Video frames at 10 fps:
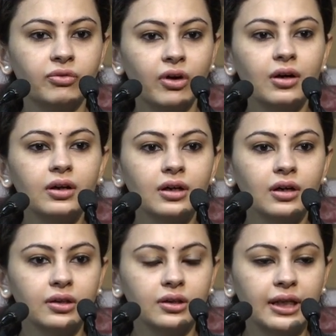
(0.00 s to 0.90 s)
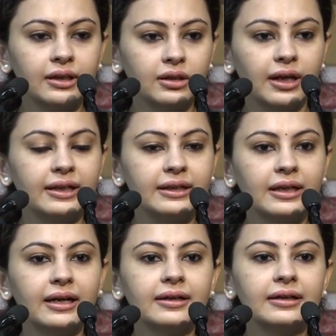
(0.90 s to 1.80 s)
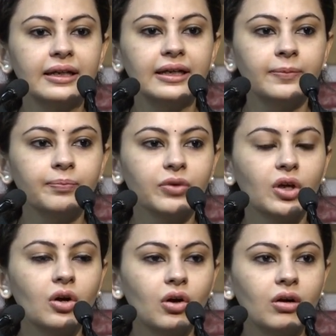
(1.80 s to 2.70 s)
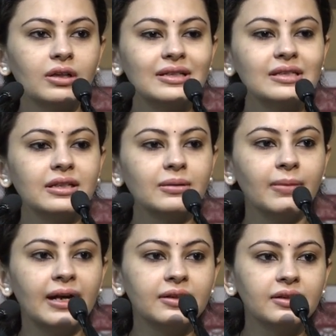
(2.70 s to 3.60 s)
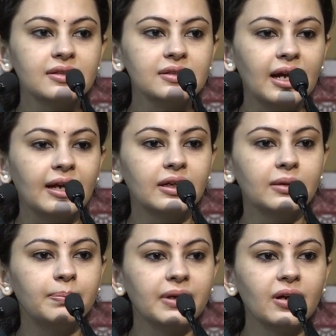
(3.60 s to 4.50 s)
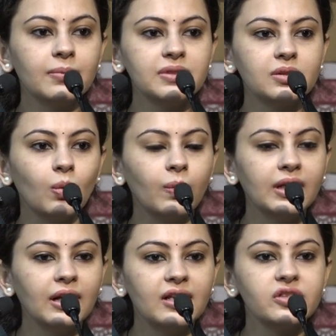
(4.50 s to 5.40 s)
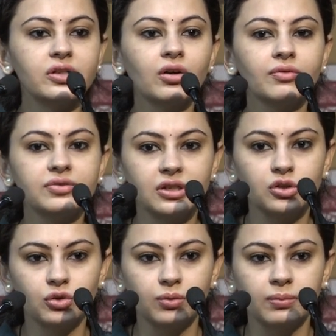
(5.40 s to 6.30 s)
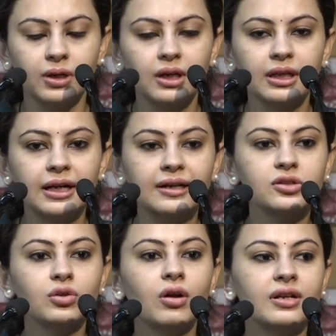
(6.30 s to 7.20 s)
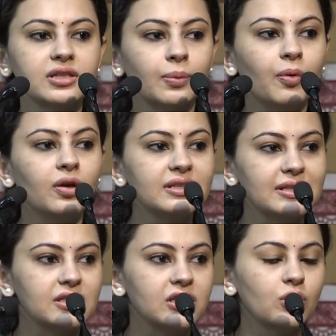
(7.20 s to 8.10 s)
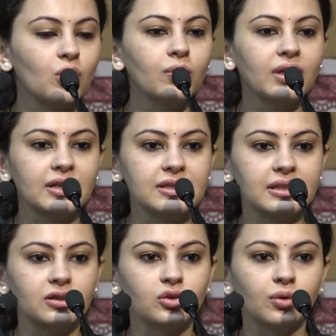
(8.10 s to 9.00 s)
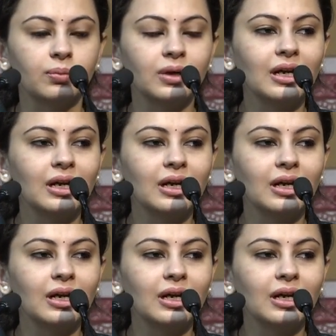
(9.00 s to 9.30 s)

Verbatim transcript: work in the entire day all this thing matters and it becomes uh, one cluster of syndrome that is called as a polycystic ovarian syndrome